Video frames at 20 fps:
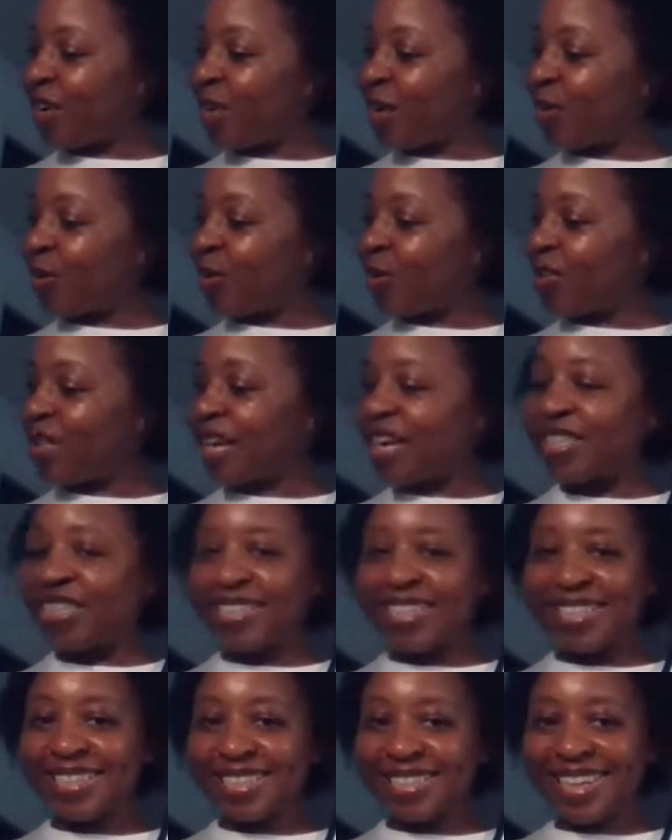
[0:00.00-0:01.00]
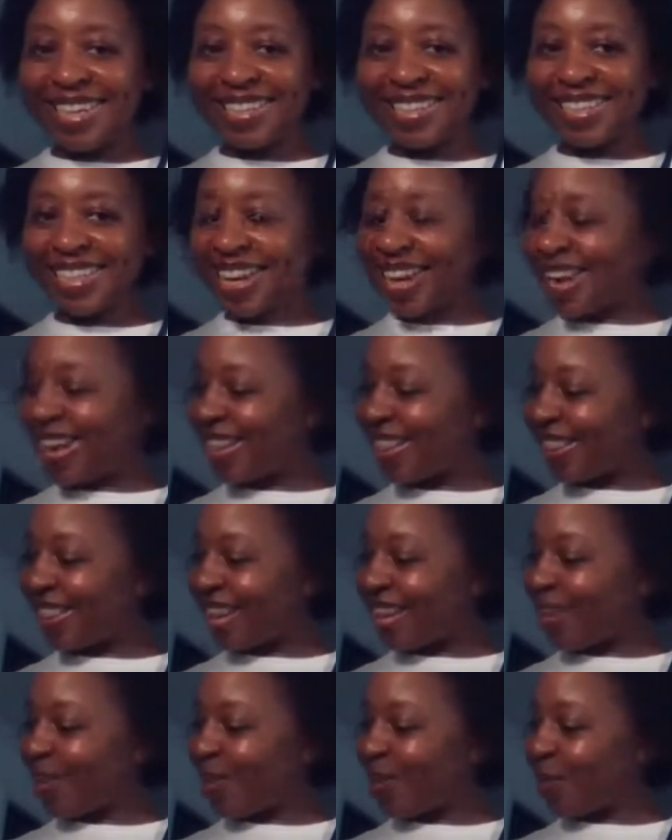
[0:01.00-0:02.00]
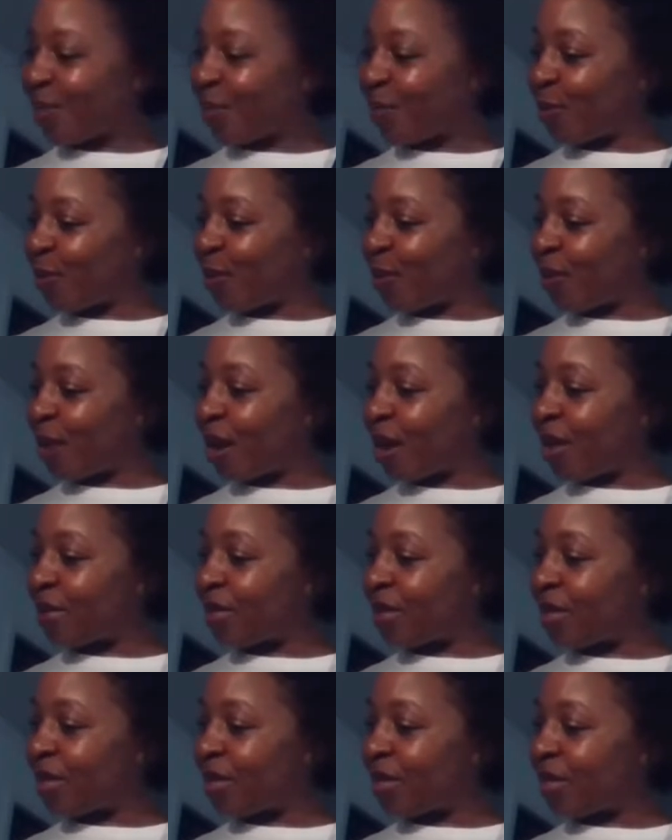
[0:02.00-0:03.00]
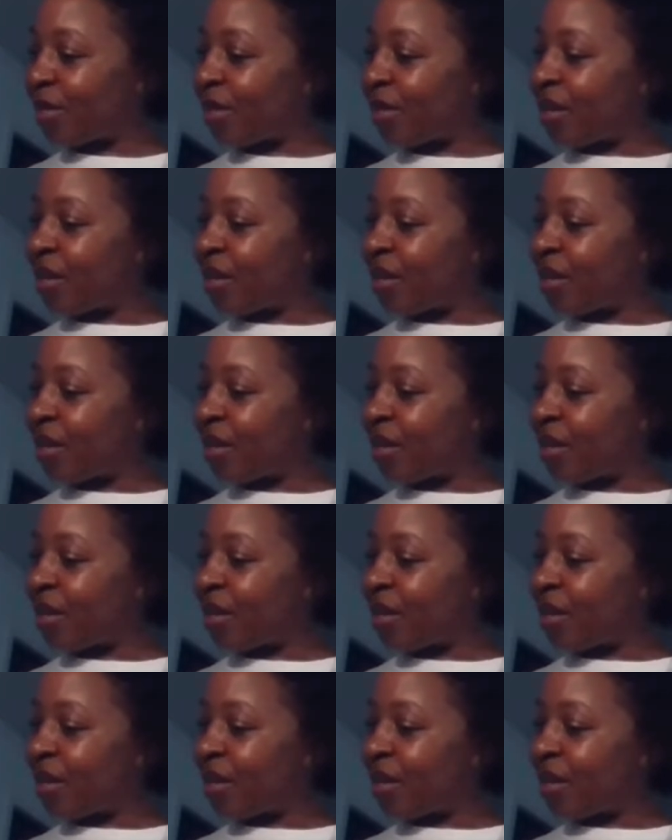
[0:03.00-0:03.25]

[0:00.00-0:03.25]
Oseji Sunday, thank you for your comment.